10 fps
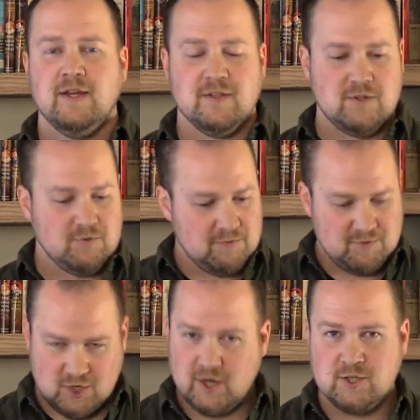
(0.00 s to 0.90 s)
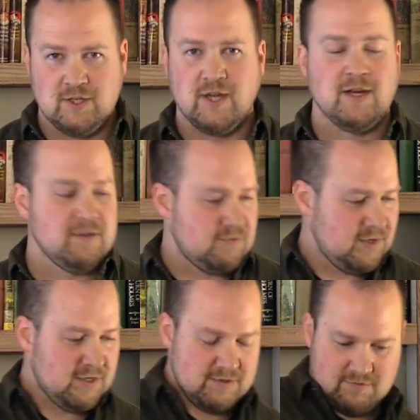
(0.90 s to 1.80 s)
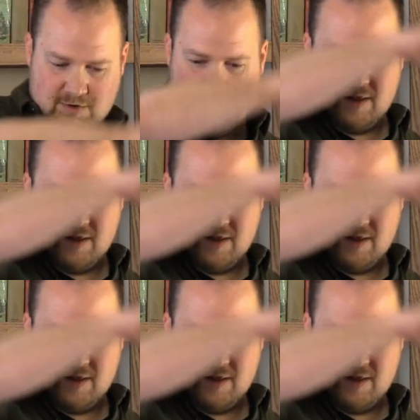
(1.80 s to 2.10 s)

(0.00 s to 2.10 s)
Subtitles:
And so Josh and I, we got